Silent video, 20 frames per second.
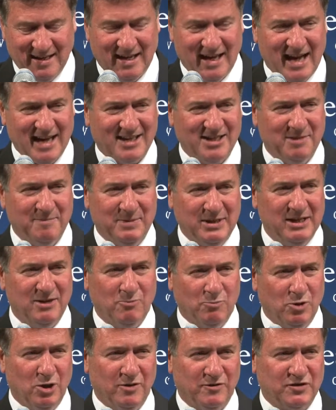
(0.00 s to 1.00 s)
I could be
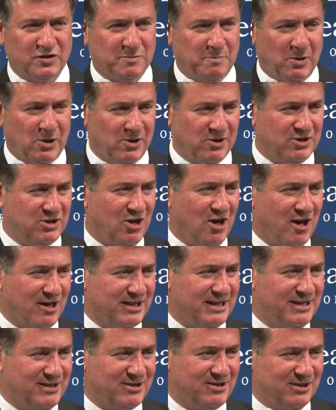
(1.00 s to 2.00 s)
in Wolfsburg
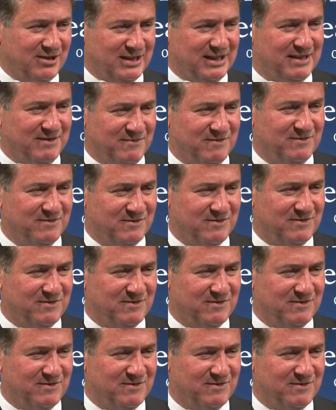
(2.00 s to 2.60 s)
talking to the